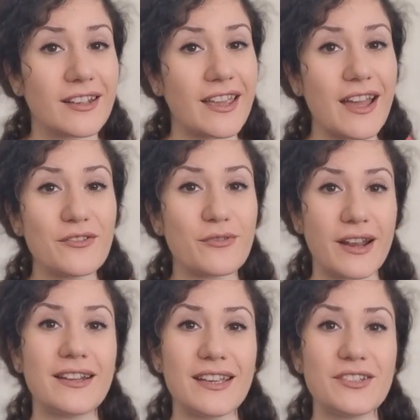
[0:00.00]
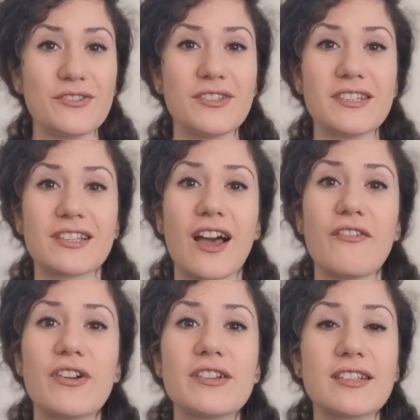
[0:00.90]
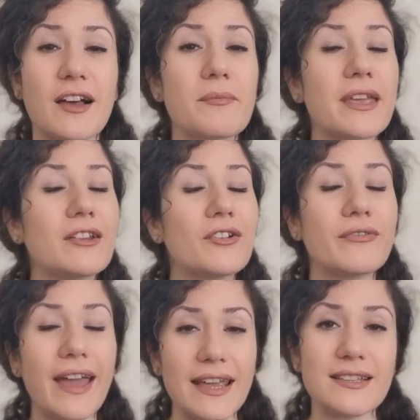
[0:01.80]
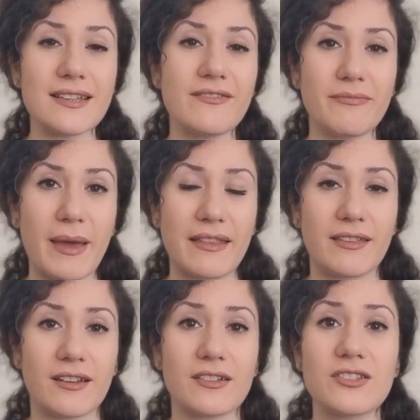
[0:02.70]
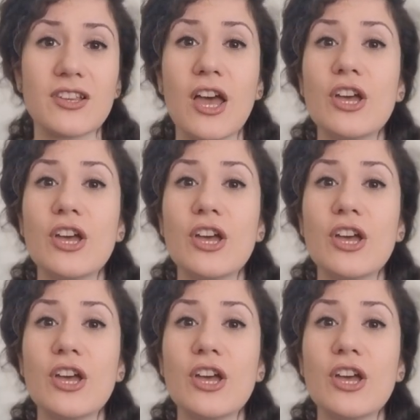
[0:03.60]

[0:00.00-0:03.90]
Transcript: get ready to discover some innovative methods